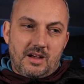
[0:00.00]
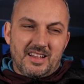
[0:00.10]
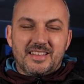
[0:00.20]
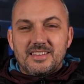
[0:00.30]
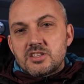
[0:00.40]
I
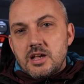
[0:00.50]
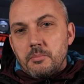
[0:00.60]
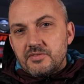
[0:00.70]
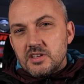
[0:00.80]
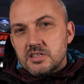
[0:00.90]
think
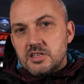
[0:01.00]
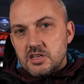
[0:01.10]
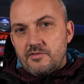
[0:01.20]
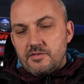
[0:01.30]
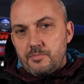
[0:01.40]
some of the
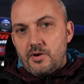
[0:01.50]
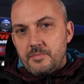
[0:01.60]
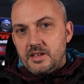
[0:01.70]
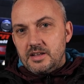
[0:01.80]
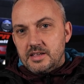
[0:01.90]
decision from the
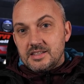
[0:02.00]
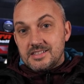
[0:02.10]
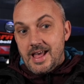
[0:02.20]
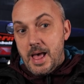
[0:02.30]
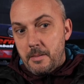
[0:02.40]
Premier League is
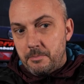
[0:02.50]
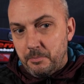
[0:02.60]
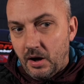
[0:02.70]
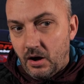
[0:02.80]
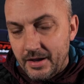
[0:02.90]
that,
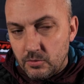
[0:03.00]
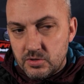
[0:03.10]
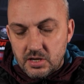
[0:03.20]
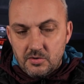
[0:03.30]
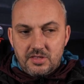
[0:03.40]
but I
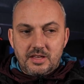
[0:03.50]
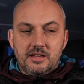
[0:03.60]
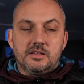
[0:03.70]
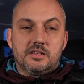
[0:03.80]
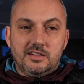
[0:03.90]
also
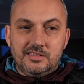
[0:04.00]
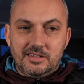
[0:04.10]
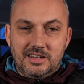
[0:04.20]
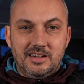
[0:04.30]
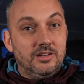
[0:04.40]
think that
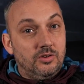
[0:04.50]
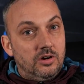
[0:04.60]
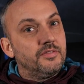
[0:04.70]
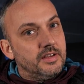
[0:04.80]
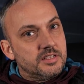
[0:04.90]
a lot
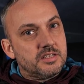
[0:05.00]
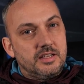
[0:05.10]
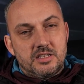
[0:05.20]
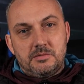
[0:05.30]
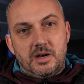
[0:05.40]
of it is
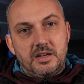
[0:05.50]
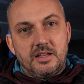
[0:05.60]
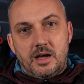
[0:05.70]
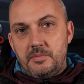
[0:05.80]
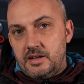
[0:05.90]
seeing some money
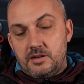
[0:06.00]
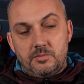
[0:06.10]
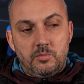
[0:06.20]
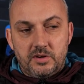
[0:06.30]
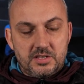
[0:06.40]
coming in
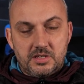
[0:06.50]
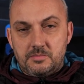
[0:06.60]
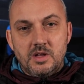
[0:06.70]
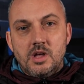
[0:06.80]
and, wanting to